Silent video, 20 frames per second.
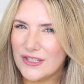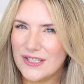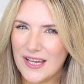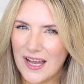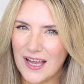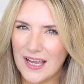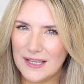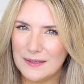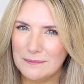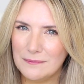
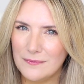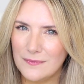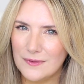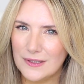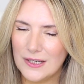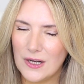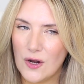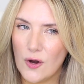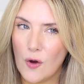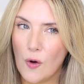time,
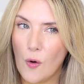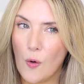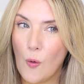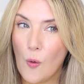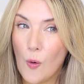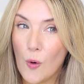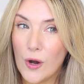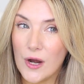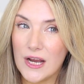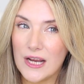
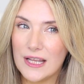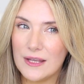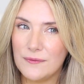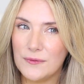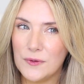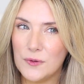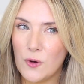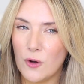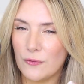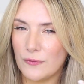or
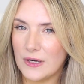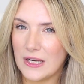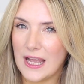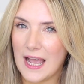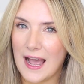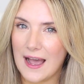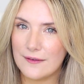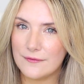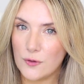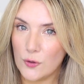if you already
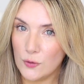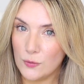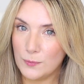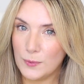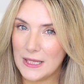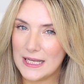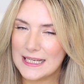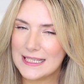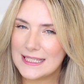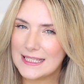have
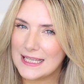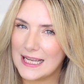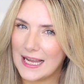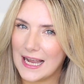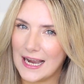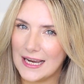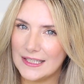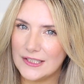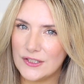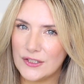Olaplex
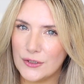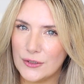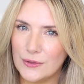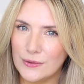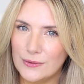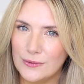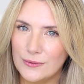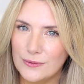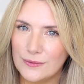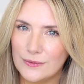like I
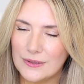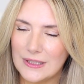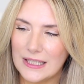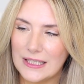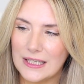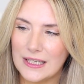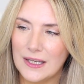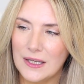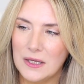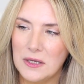do,
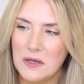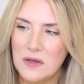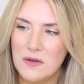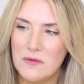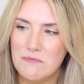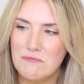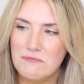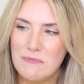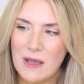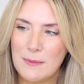like
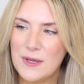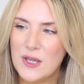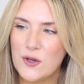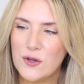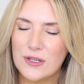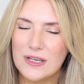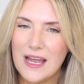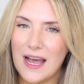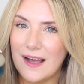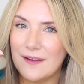maybe you
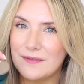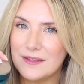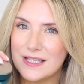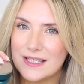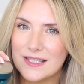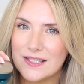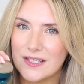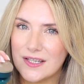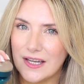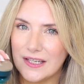can have
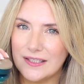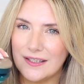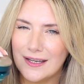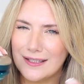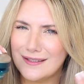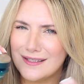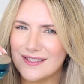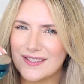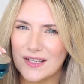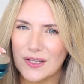this done
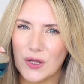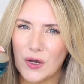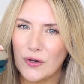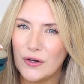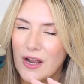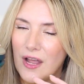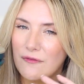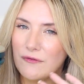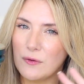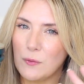at the
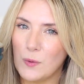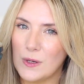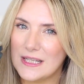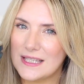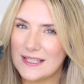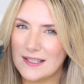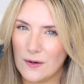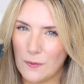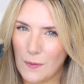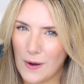salon every
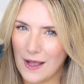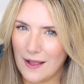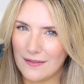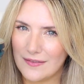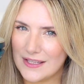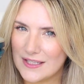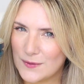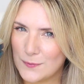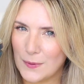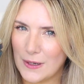once in a
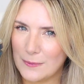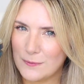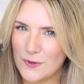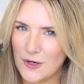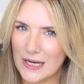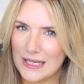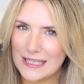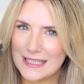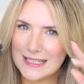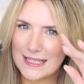while. That's what I'm
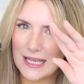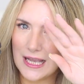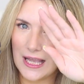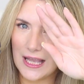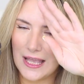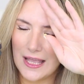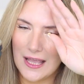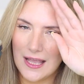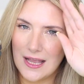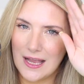trying to
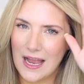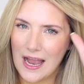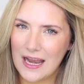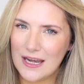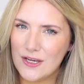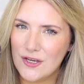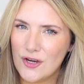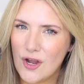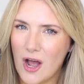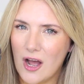say,
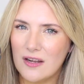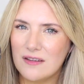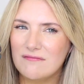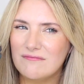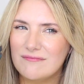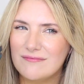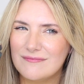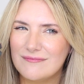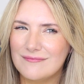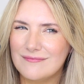and
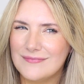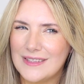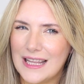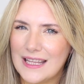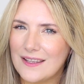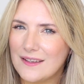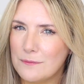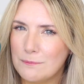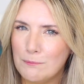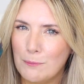not
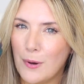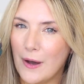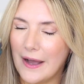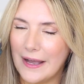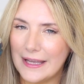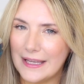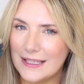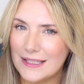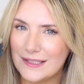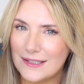like
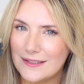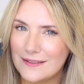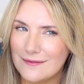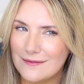buy it